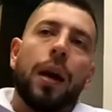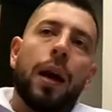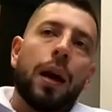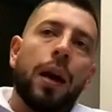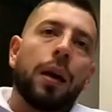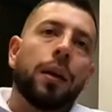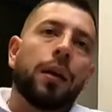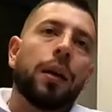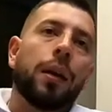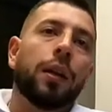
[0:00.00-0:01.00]
an
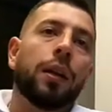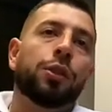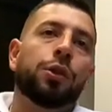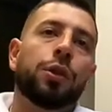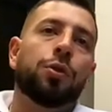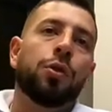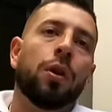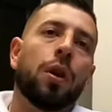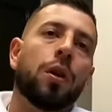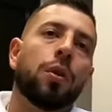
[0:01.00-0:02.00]
English
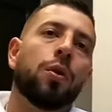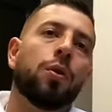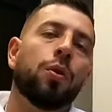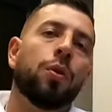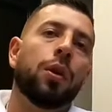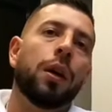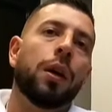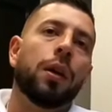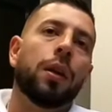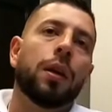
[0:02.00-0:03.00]
scholar who
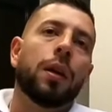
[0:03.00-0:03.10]
in